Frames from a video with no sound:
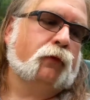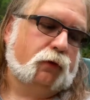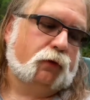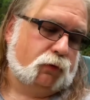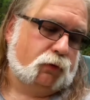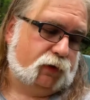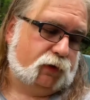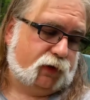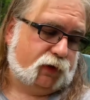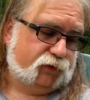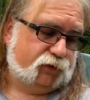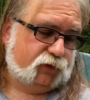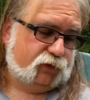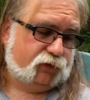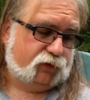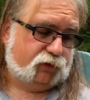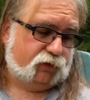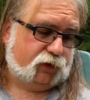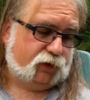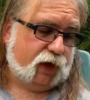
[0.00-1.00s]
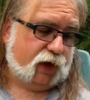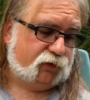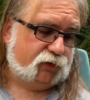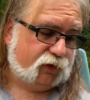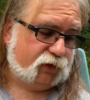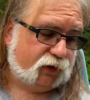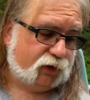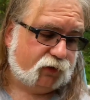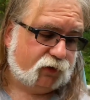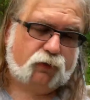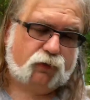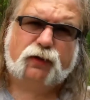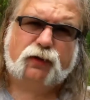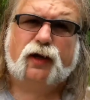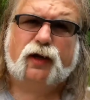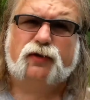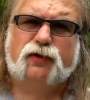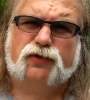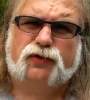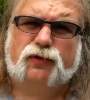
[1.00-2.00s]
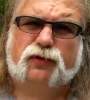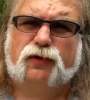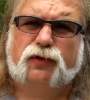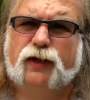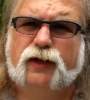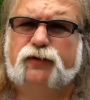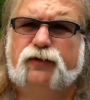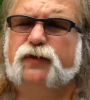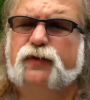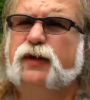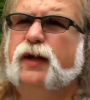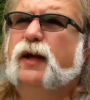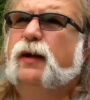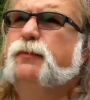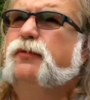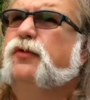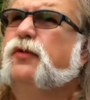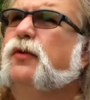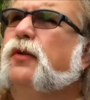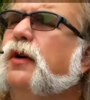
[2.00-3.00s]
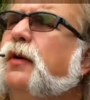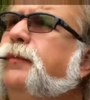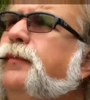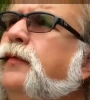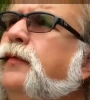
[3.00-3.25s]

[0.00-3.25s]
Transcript: Well, it doesn't taste like an old arsehole, that's for damn sure.